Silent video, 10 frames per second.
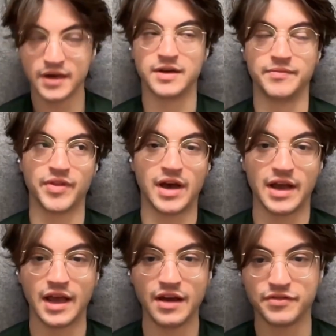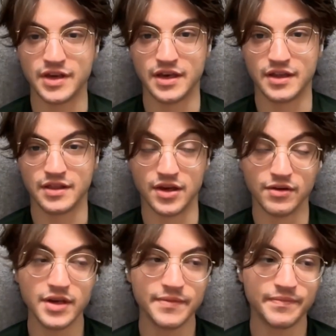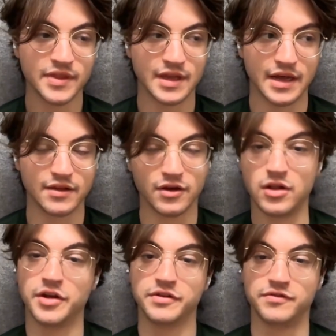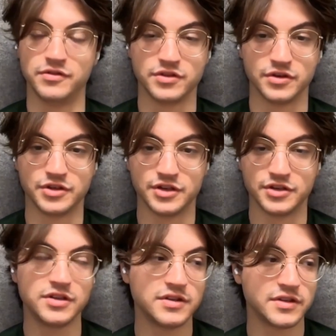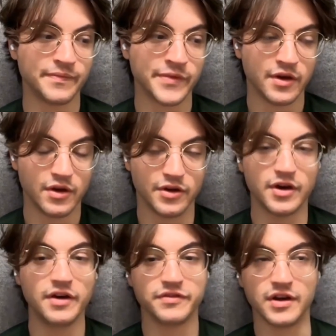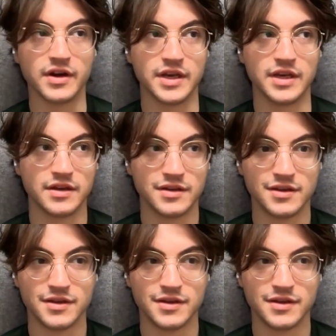I have a theory that a lot of new search engines are not very